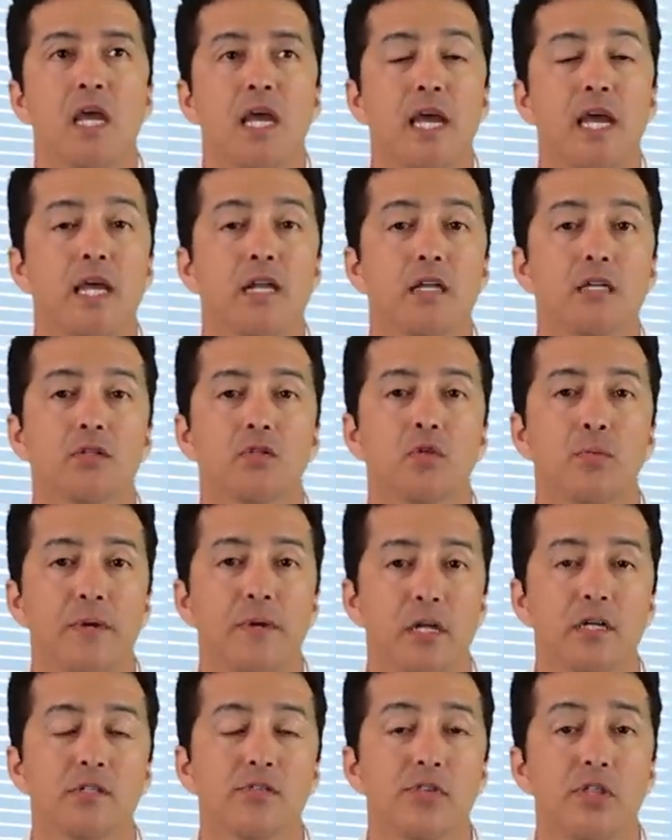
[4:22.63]
And to
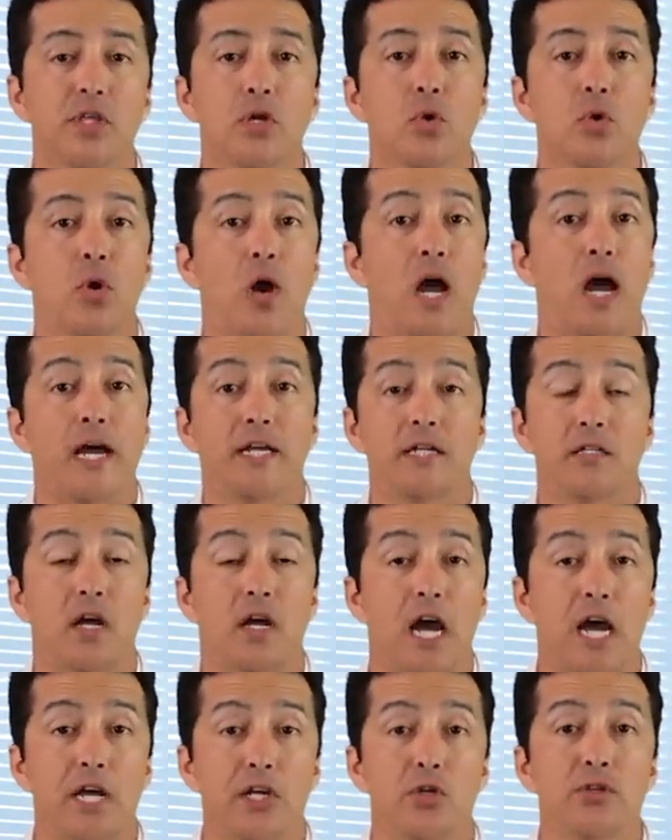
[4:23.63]
be honest with you,
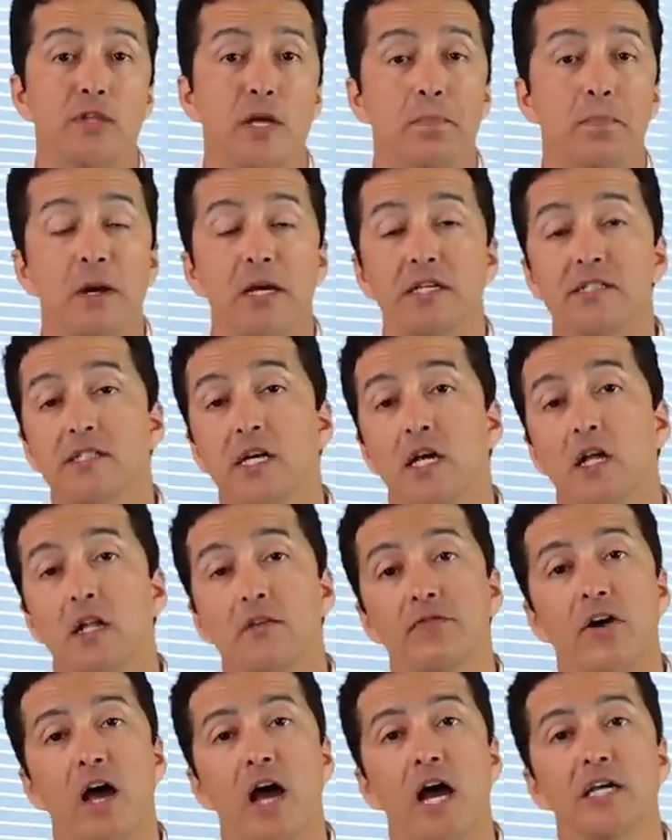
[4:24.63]
I do that
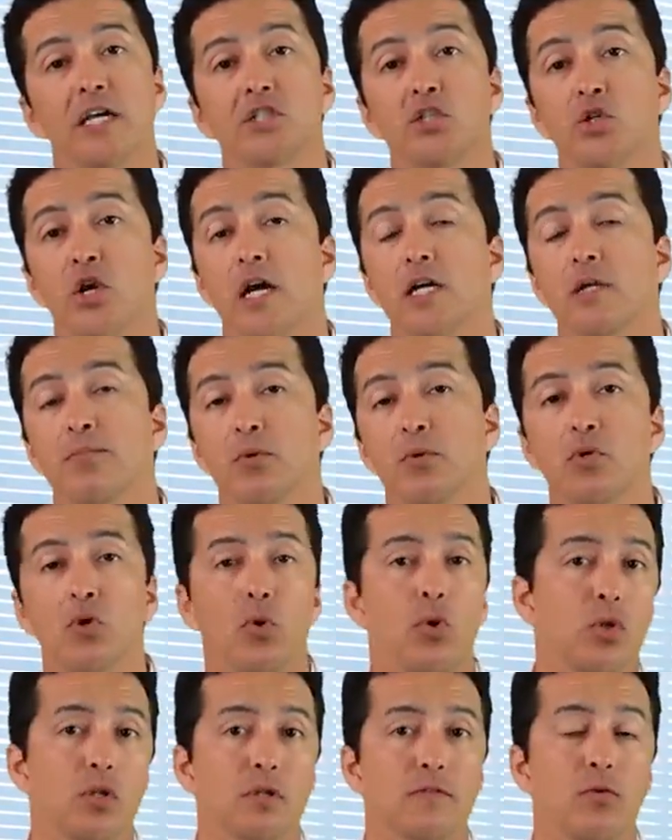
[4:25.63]
myself. I try to put
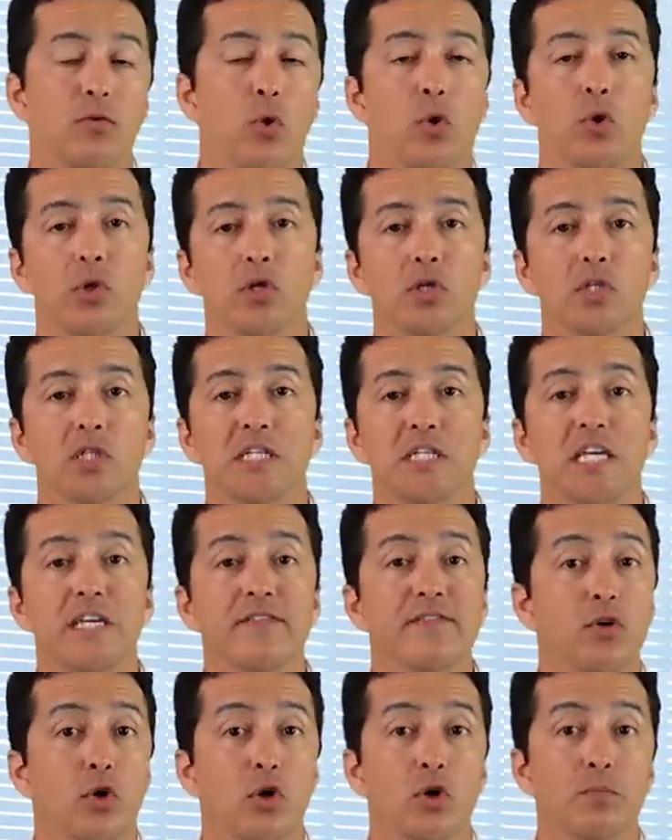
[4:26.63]
olive oil
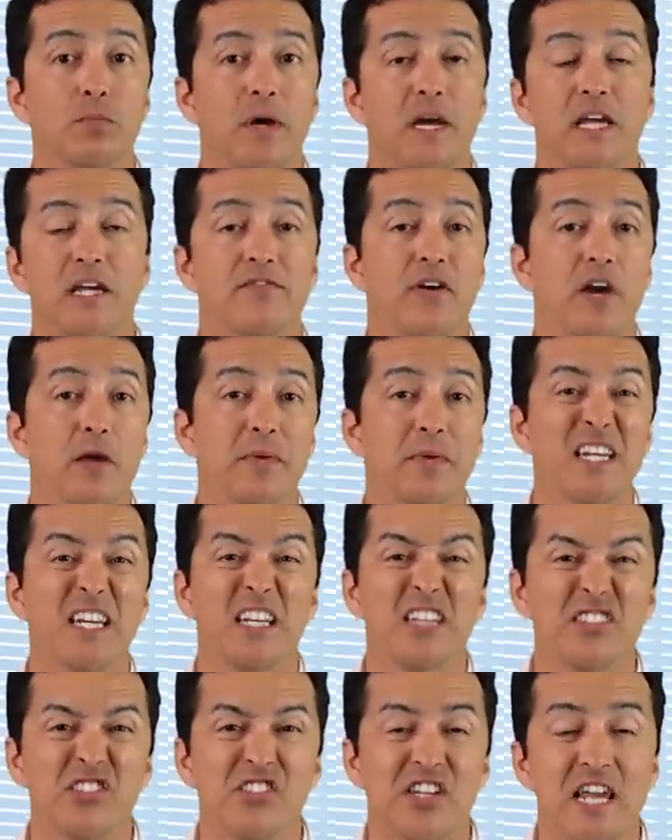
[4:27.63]
even on if I'm
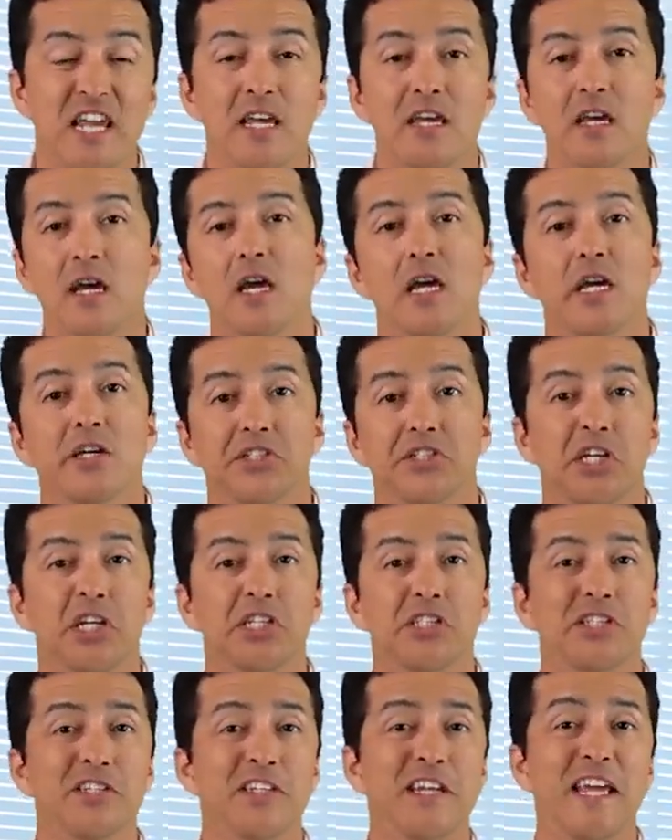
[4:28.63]
eating steak,
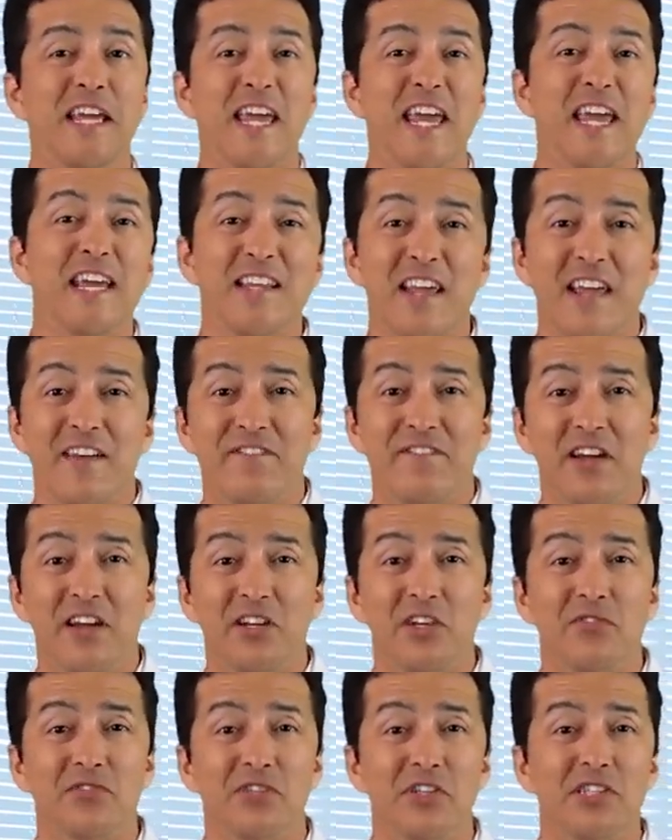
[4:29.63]
just to negate the
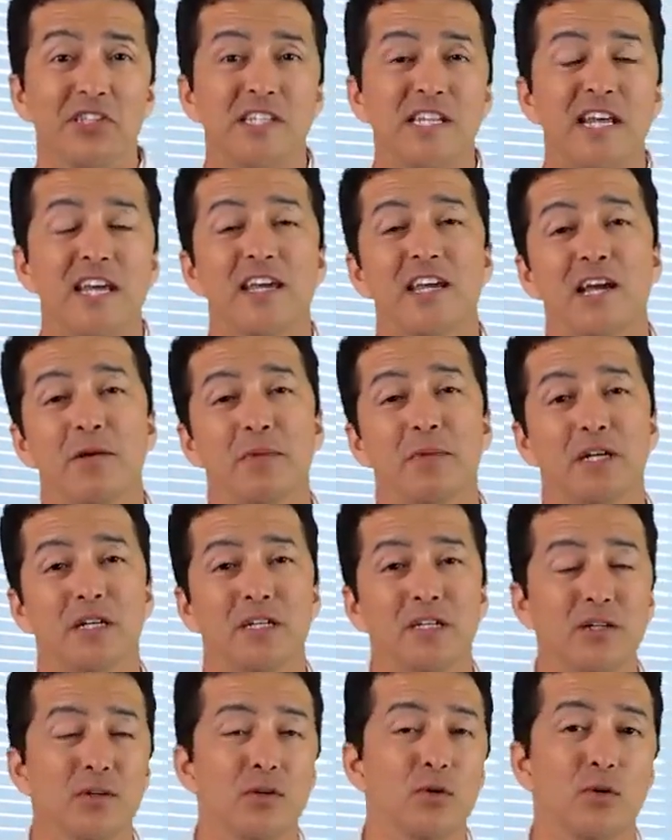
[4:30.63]
effect of the steak. I'm like,
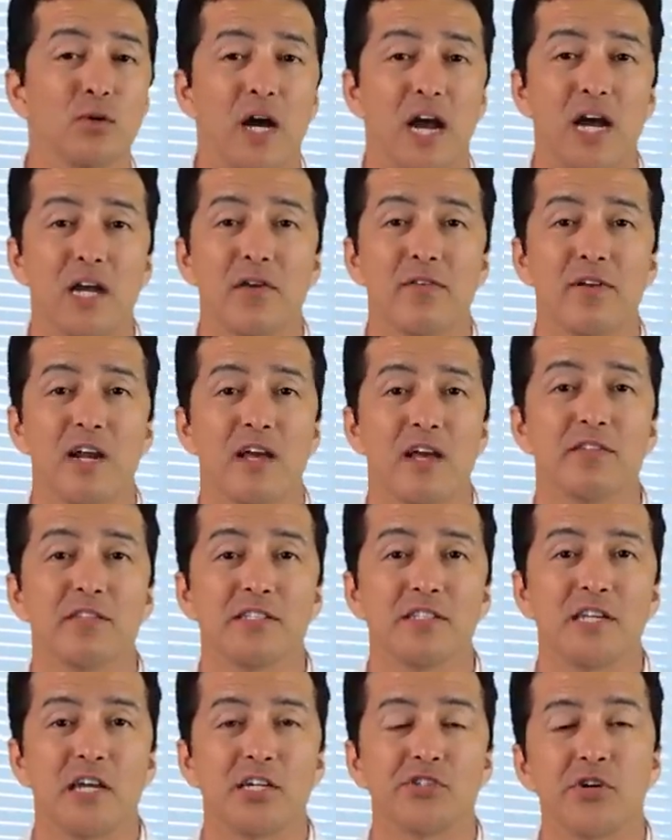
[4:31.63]
oh, I don't want to have the
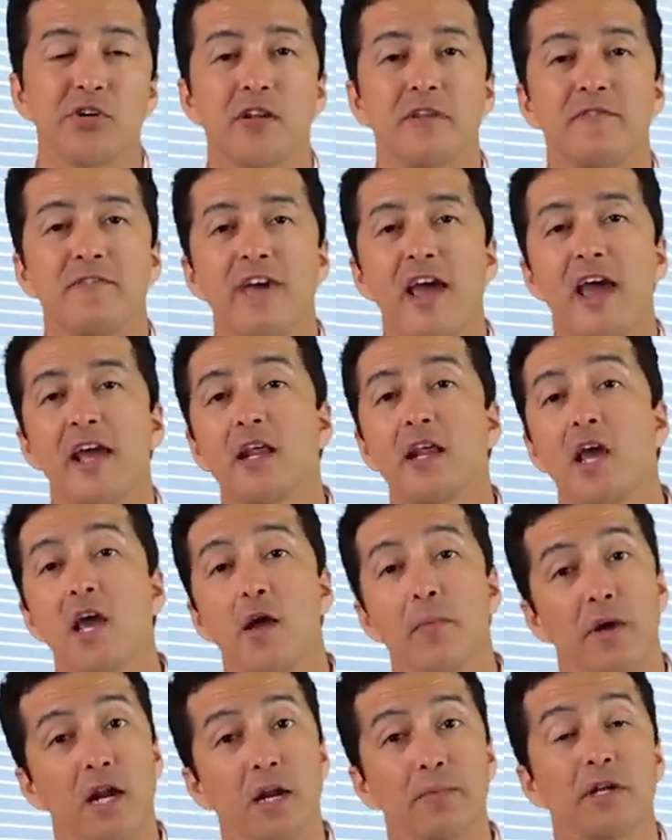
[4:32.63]
saturated fat,
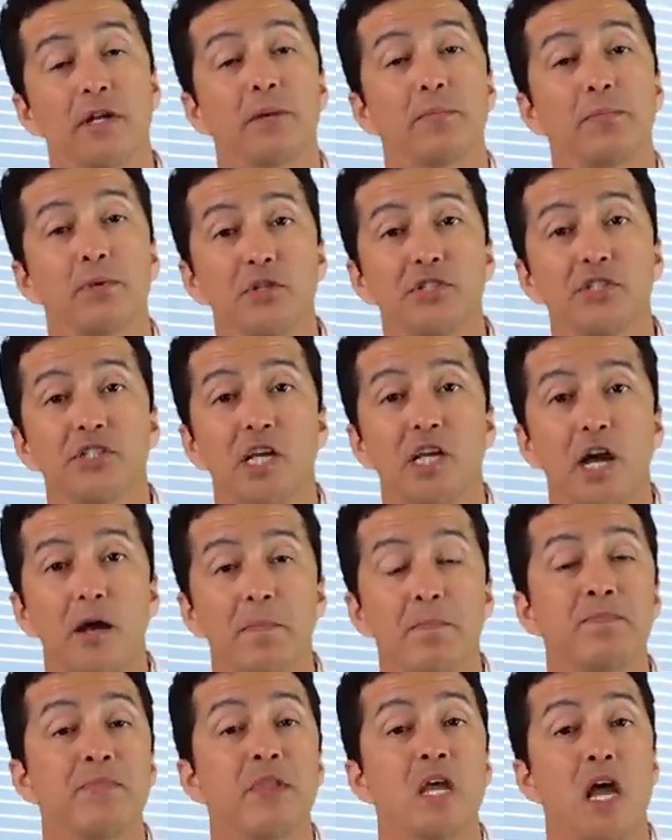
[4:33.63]
but I'm going to
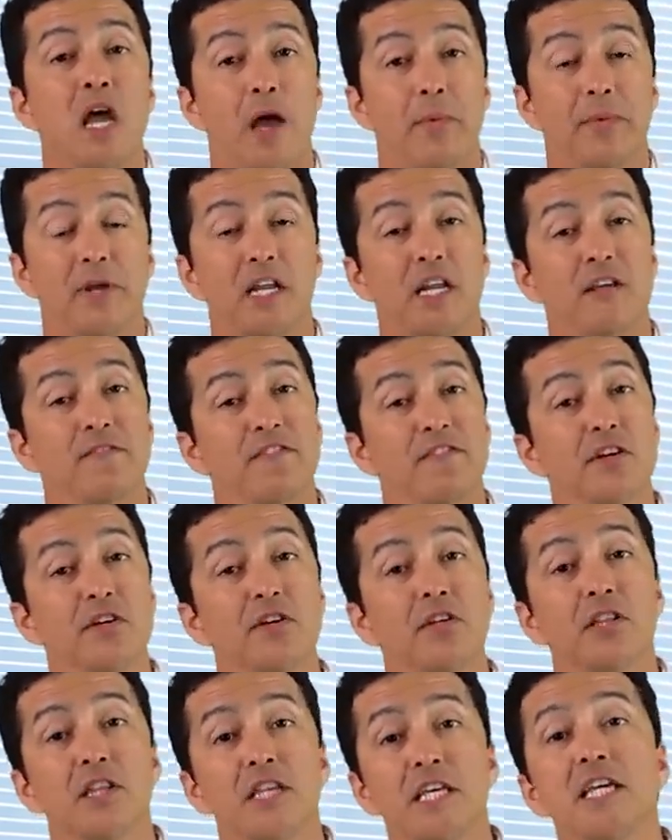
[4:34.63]
get a
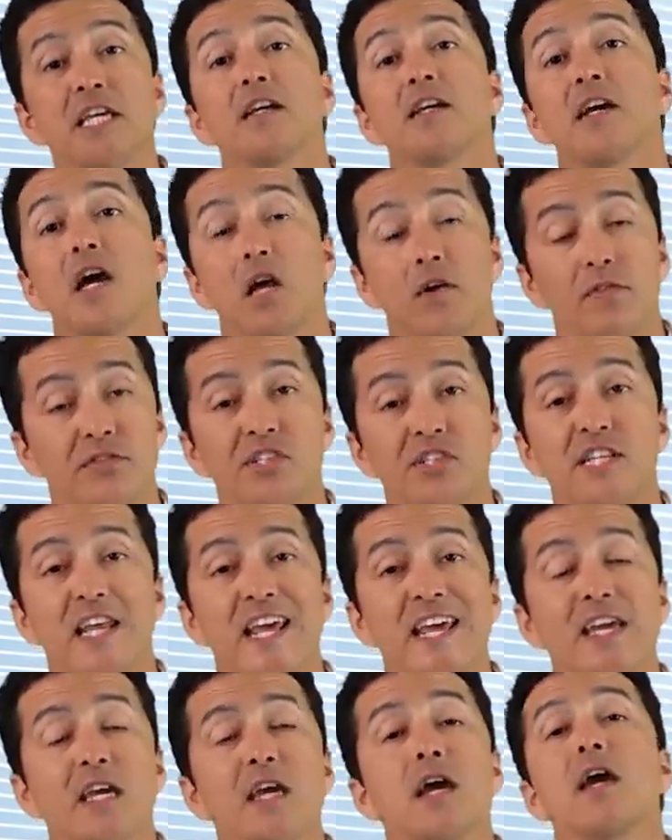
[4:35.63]
very lean cut of
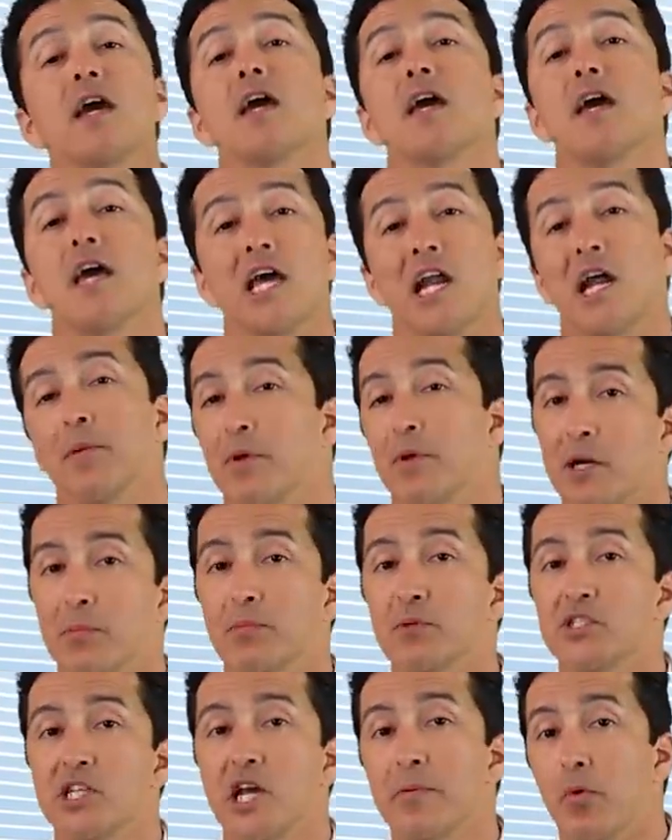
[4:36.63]
steak, and I'm going to
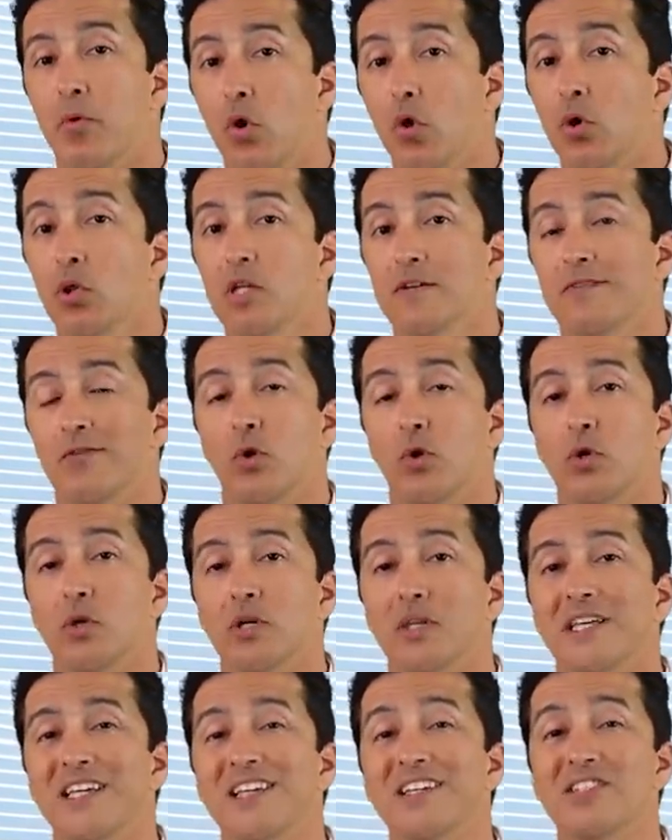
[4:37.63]
put some olive
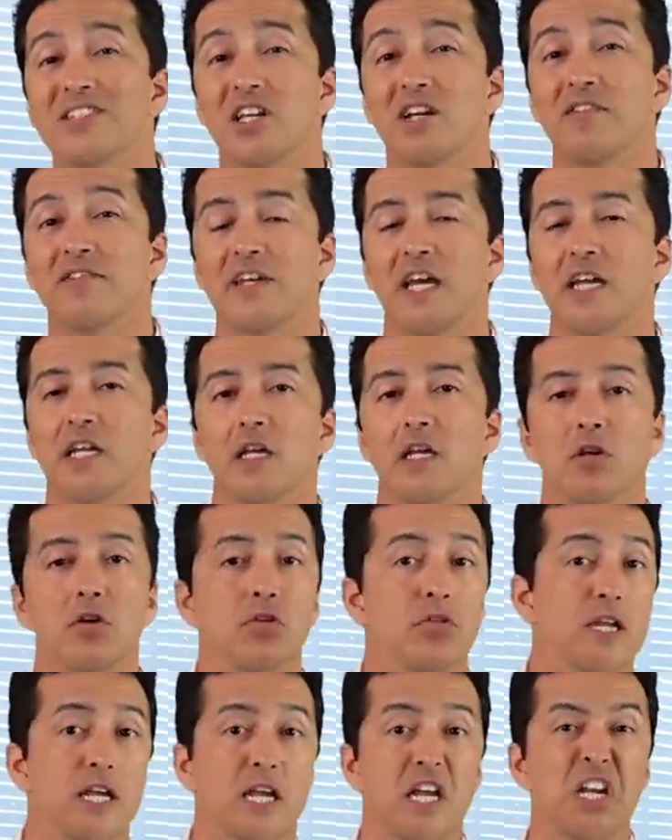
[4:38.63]
oil instead of
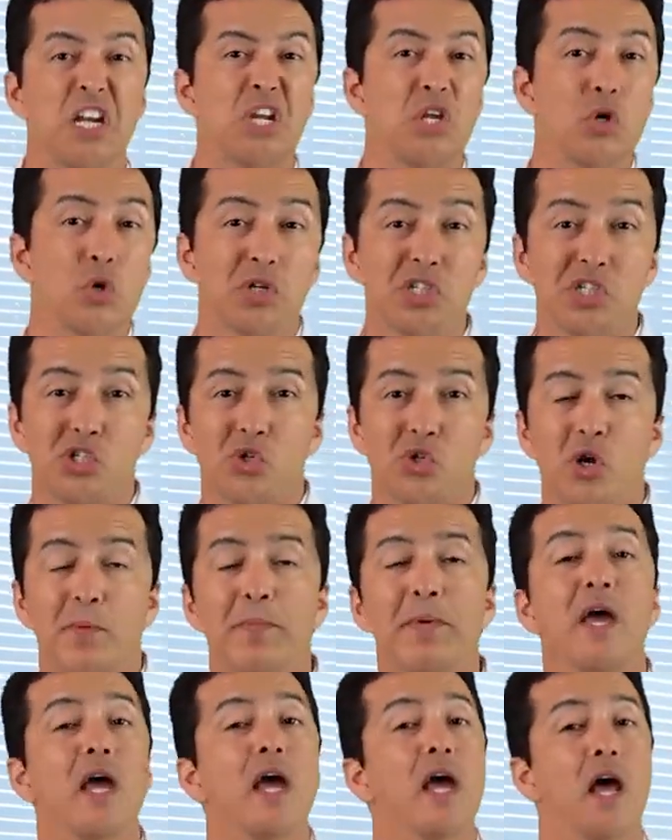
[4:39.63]
getting like a New York strip.